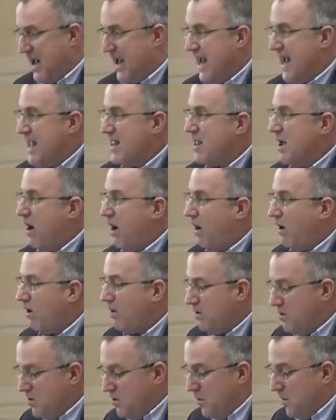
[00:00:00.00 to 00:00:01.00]
in our
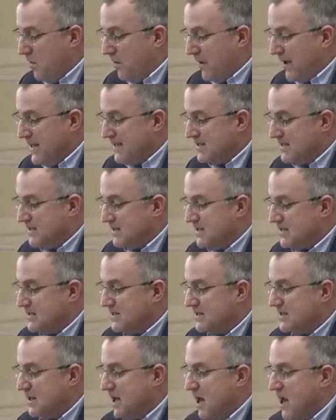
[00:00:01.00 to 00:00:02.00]
new
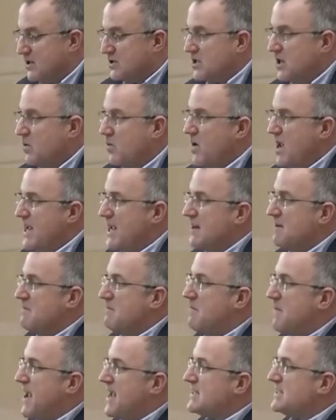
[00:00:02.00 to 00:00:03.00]
places, so that we can
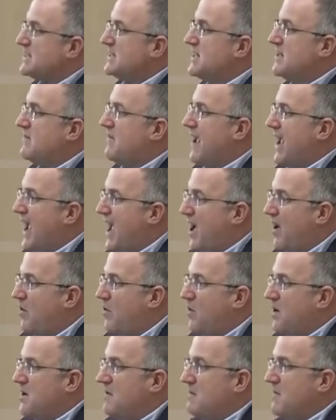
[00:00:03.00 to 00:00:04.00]
best live out
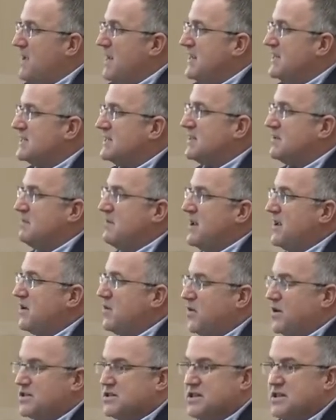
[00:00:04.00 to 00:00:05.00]
what it means to be a
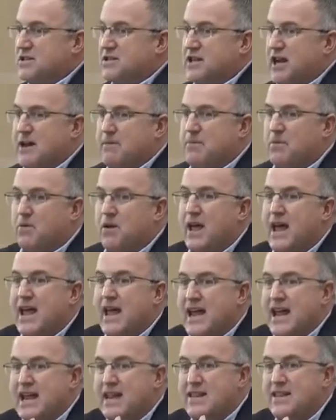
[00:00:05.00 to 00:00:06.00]
Christian disciple
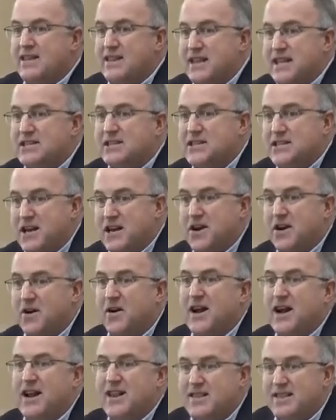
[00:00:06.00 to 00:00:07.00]
in this year,
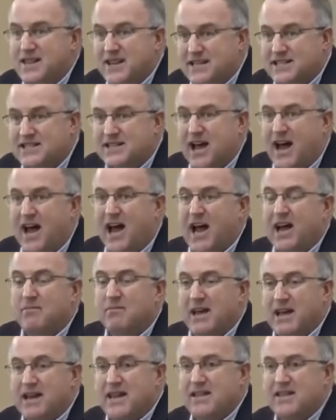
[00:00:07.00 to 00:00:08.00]
in this time,
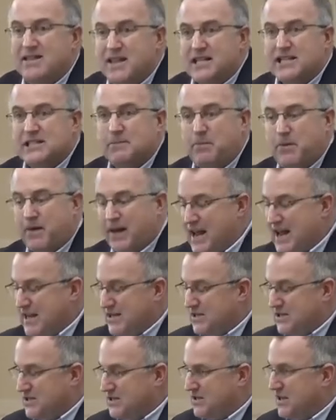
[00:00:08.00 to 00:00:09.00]
and in this
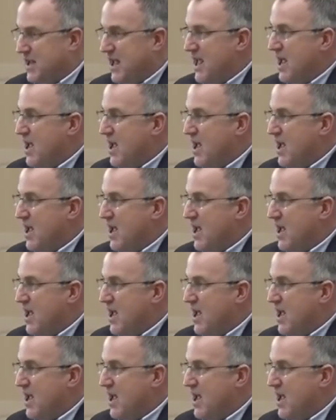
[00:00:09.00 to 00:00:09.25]
place,